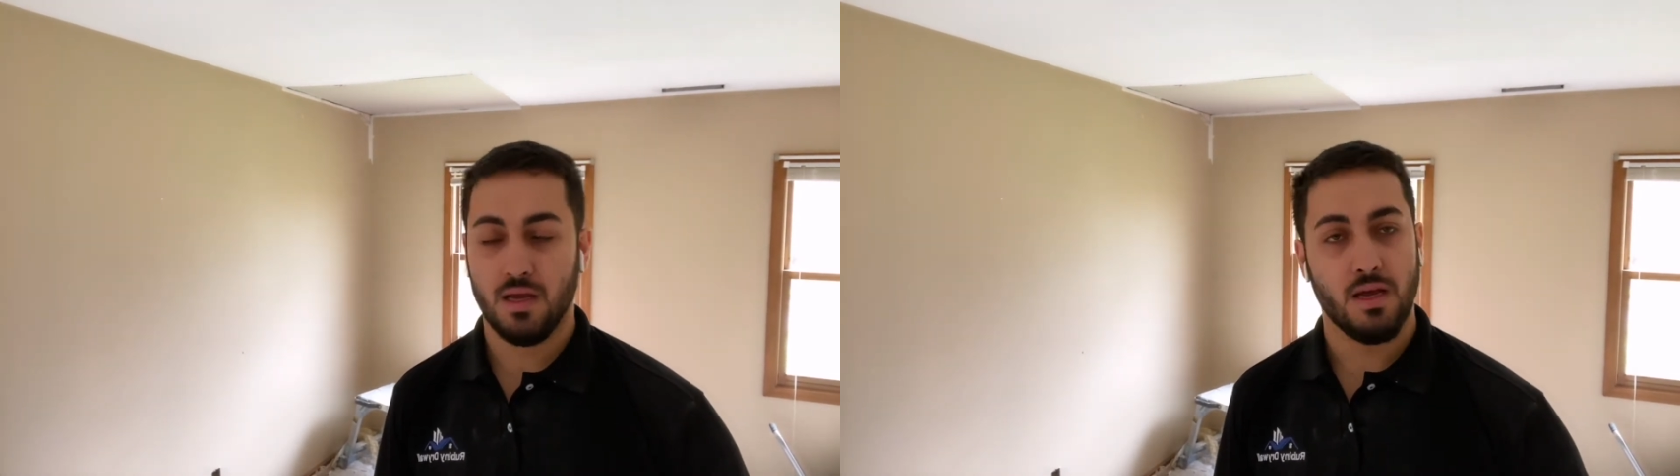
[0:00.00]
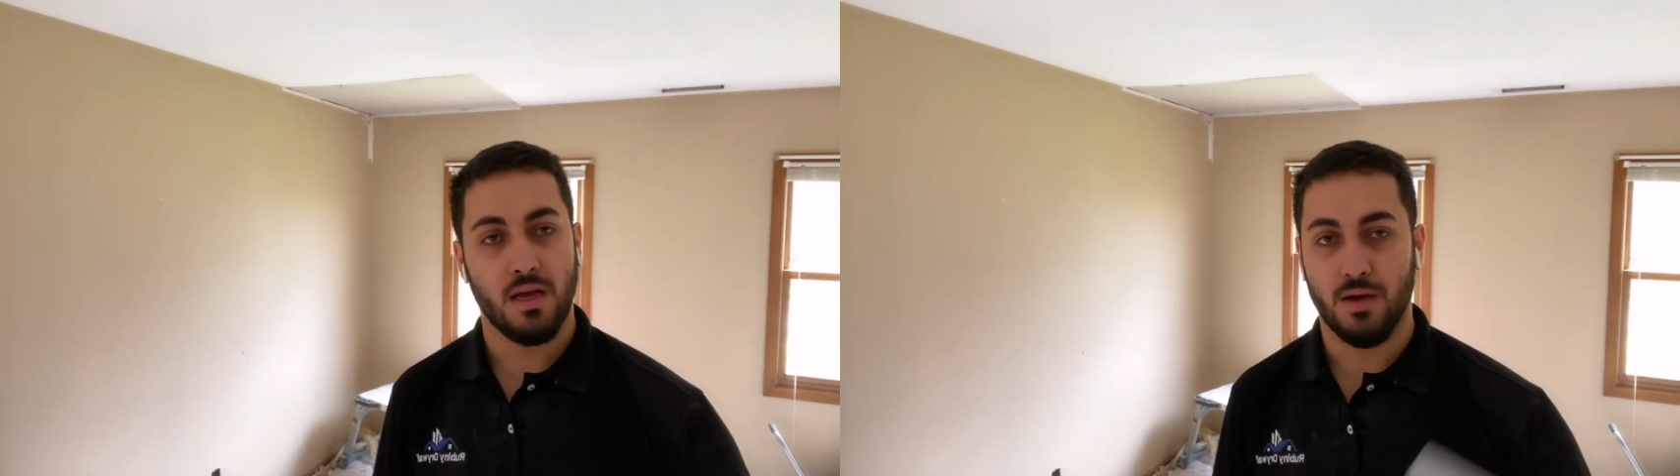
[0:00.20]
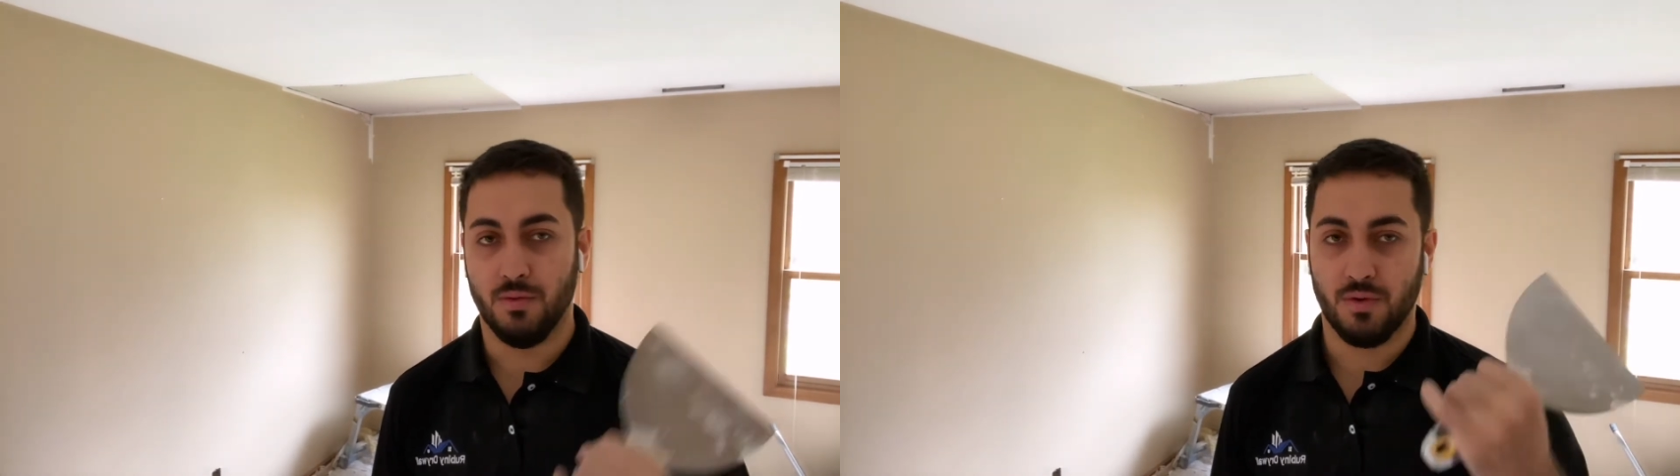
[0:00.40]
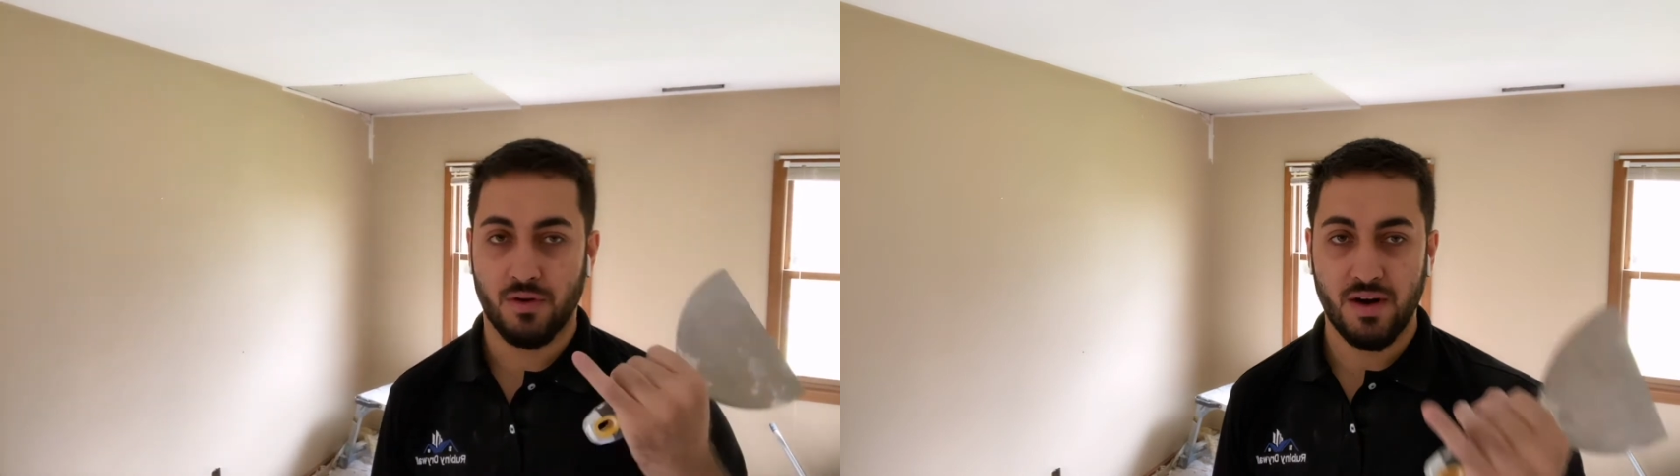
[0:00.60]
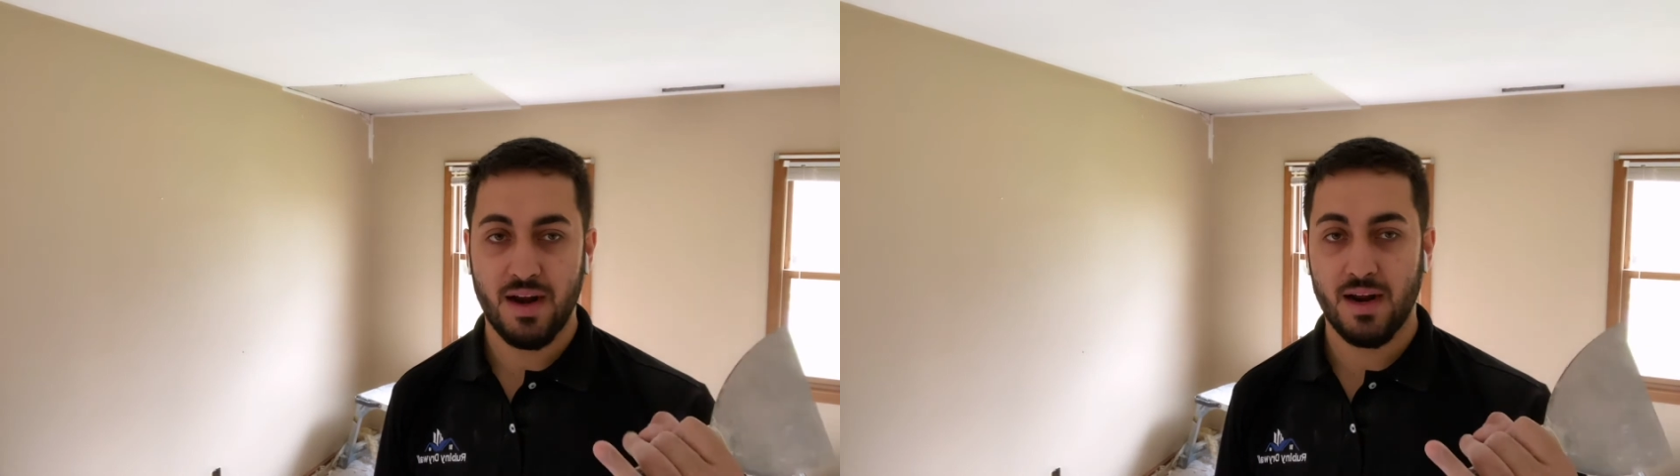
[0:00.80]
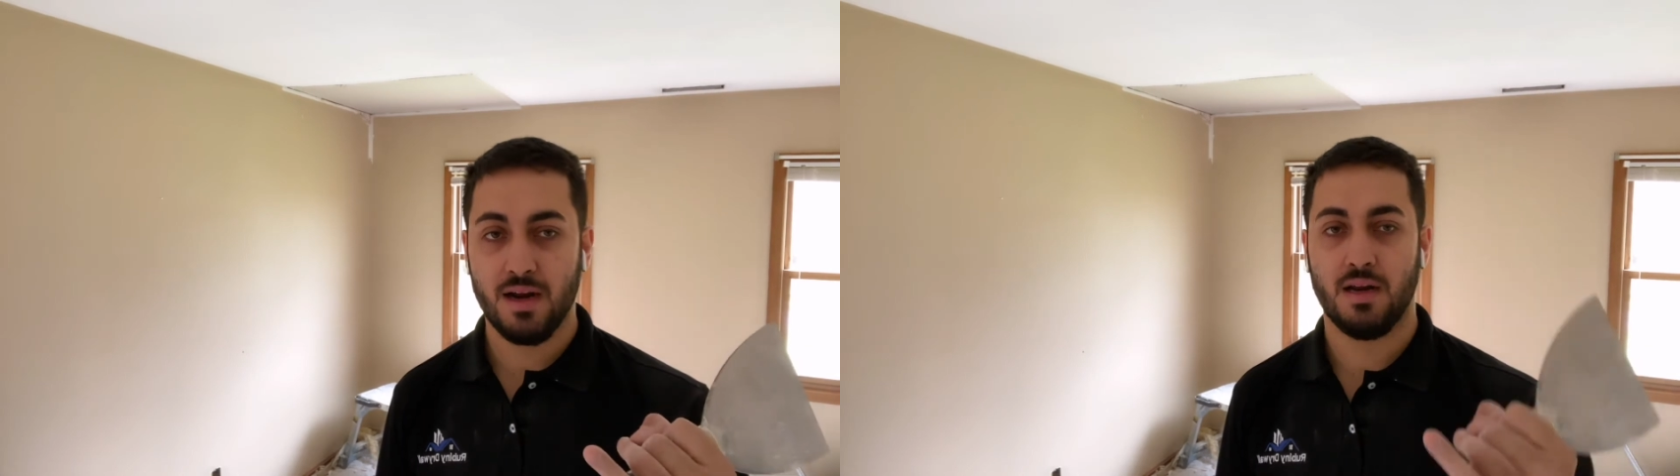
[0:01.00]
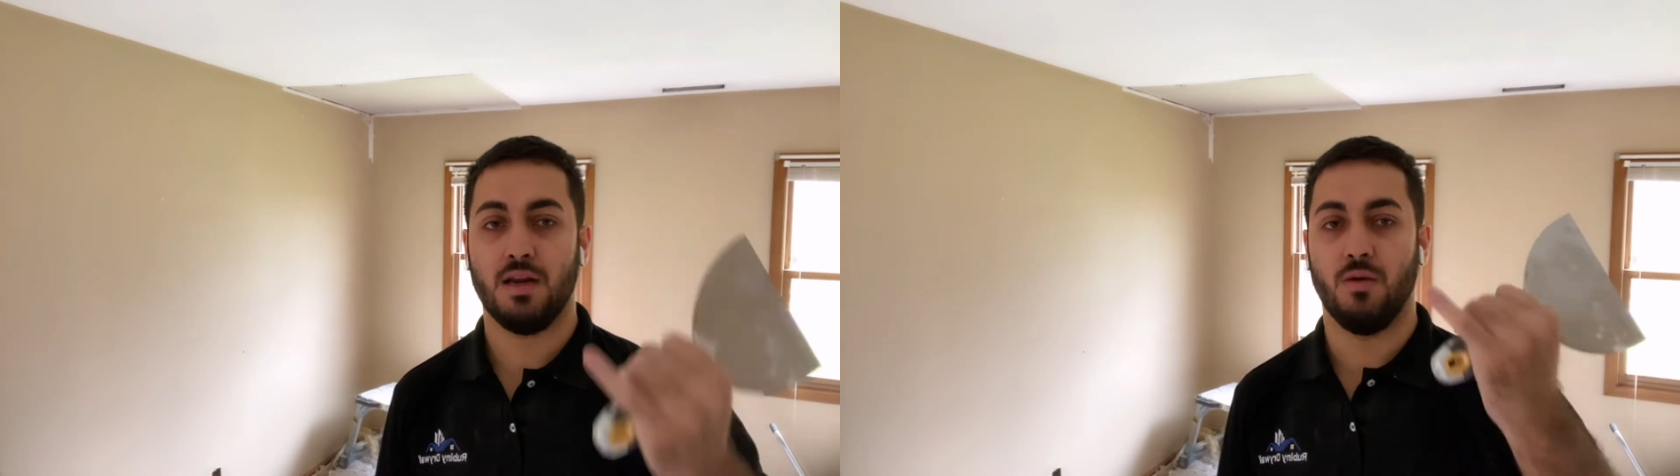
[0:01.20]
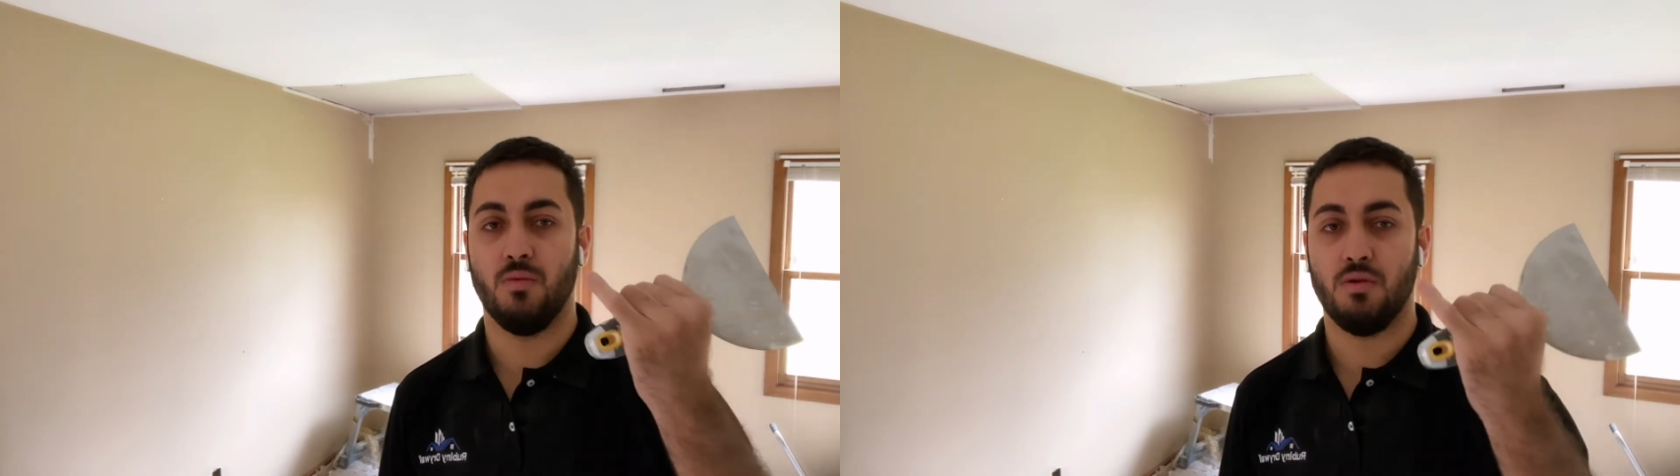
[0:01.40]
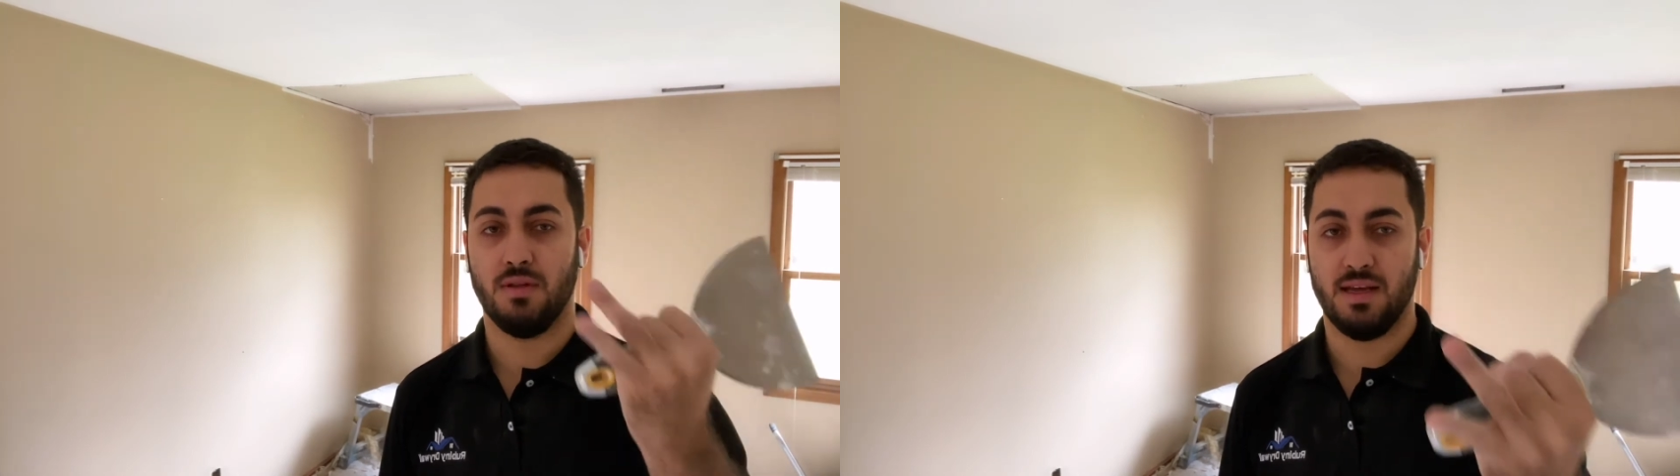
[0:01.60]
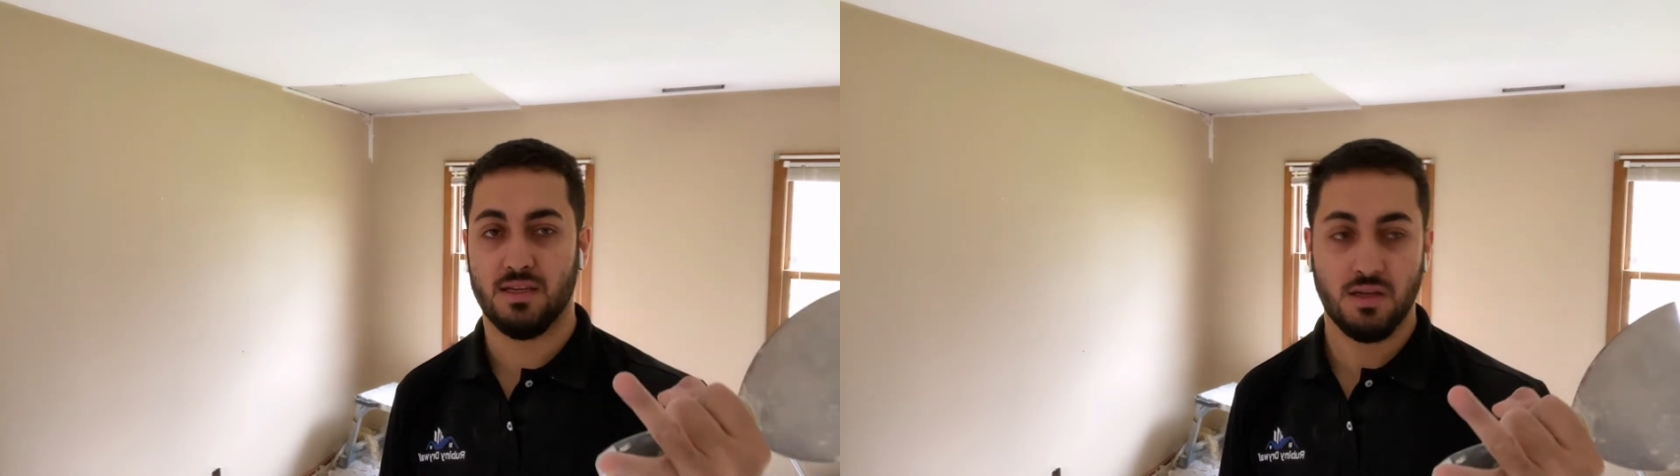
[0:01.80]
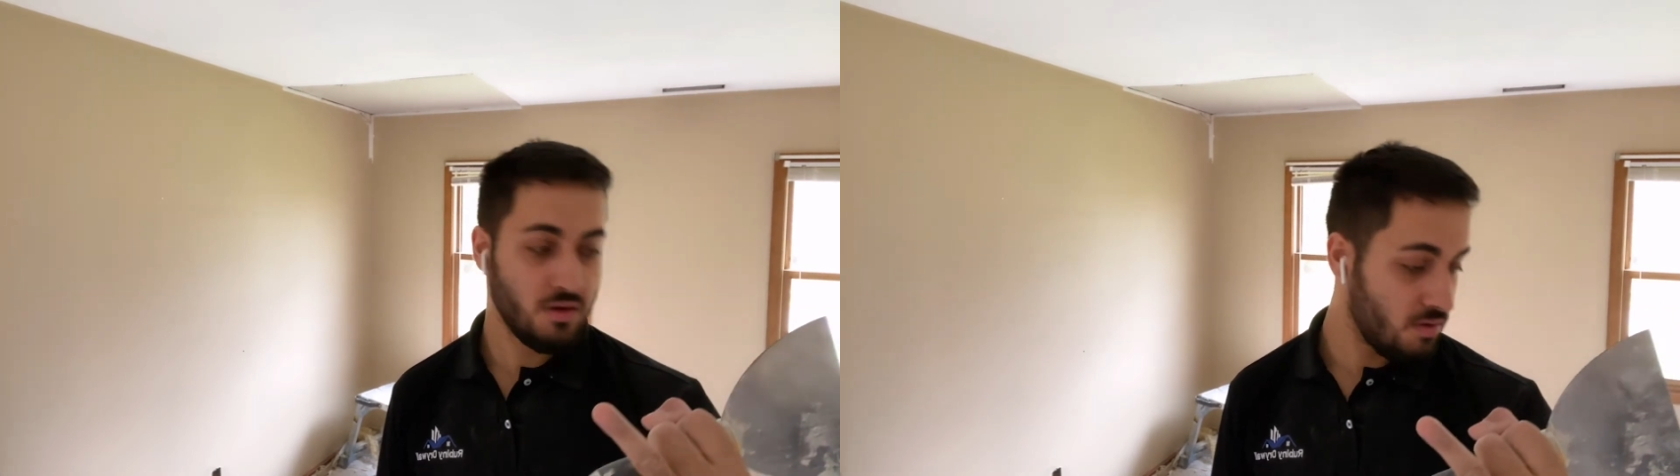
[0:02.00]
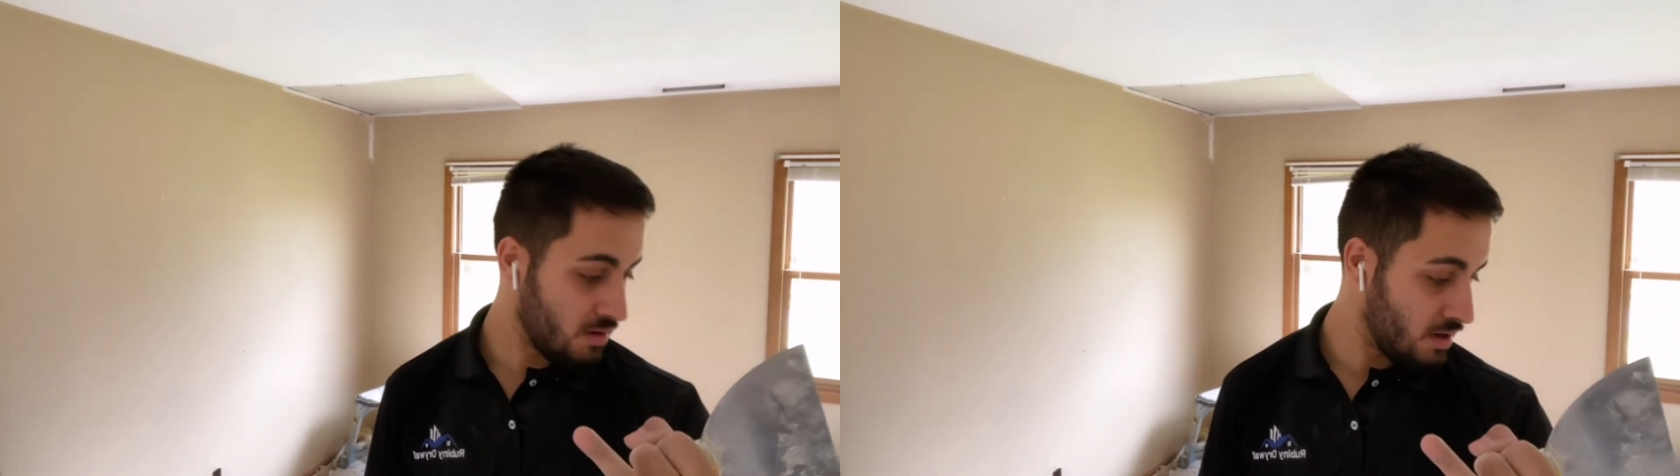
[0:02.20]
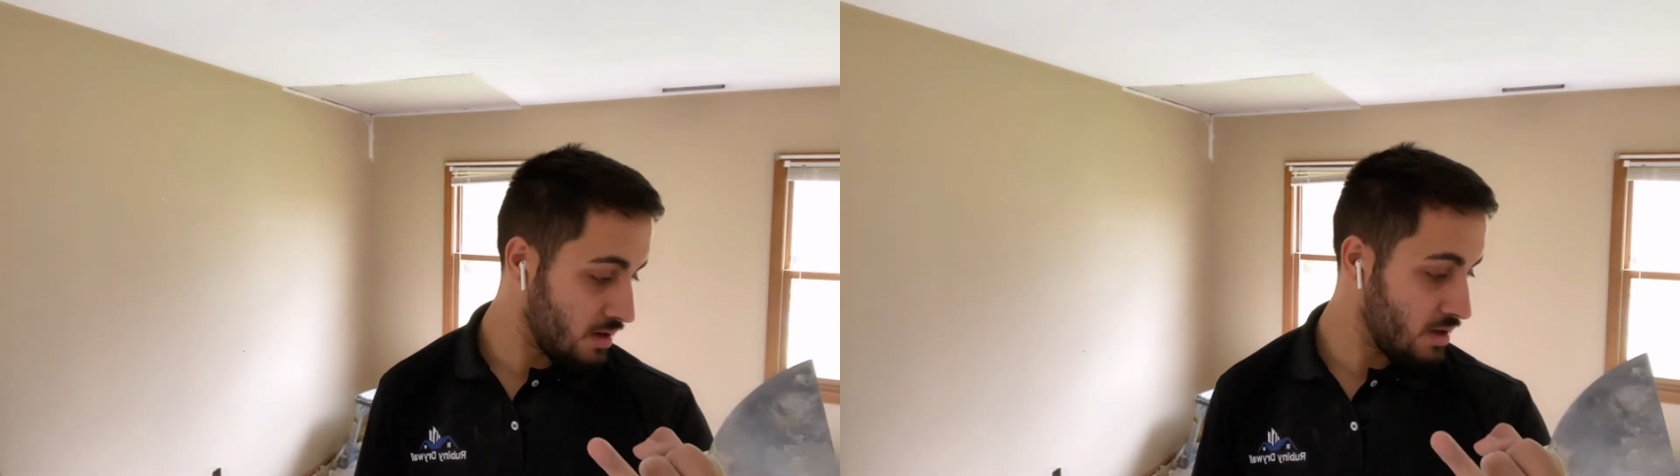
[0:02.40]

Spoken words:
It will crack, it won't last long.